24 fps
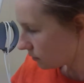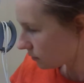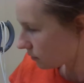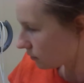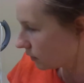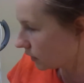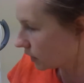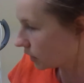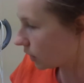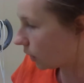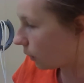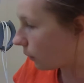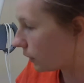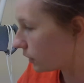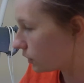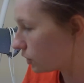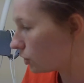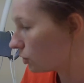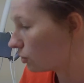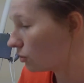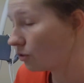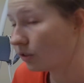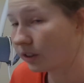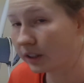going
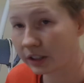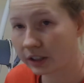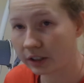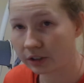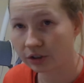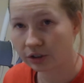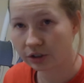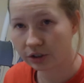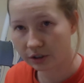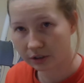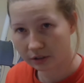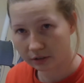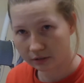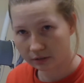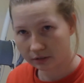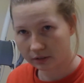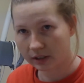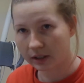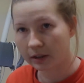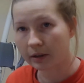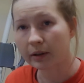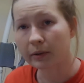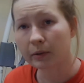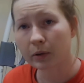to finish.
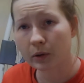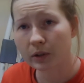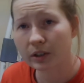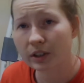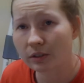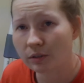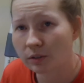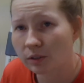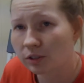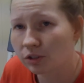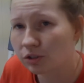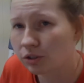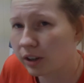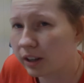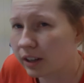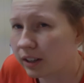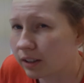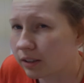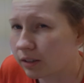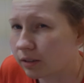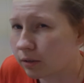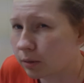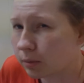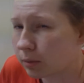I'm going to try
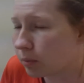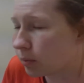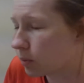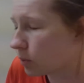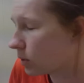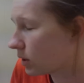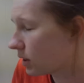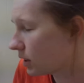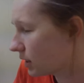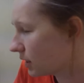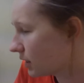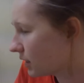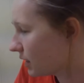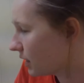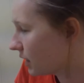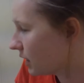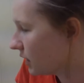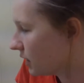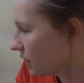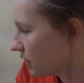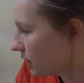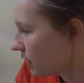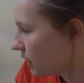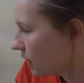to remember what it is
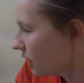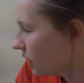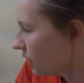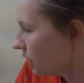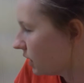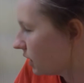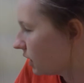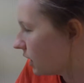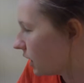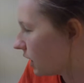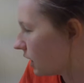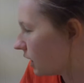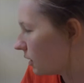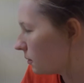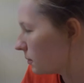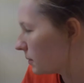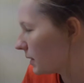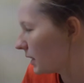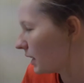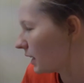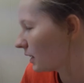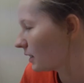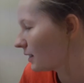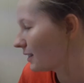that I
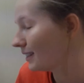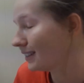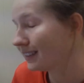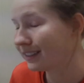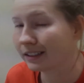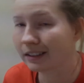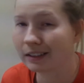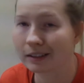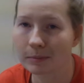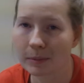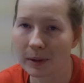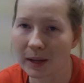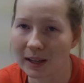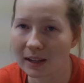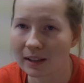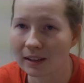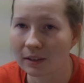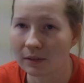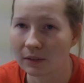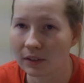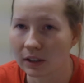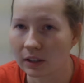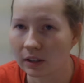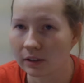said, because I didn't look back at the
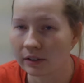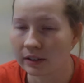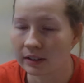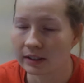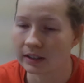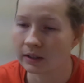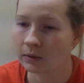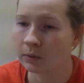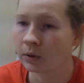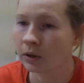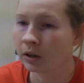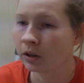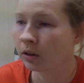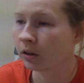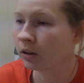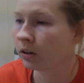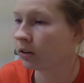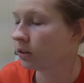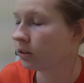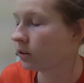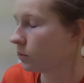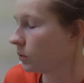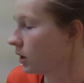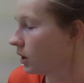video to see what
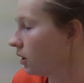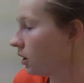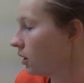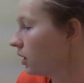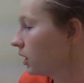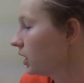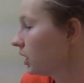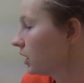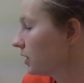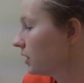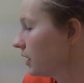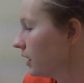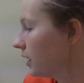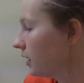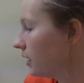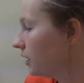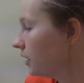all I had said.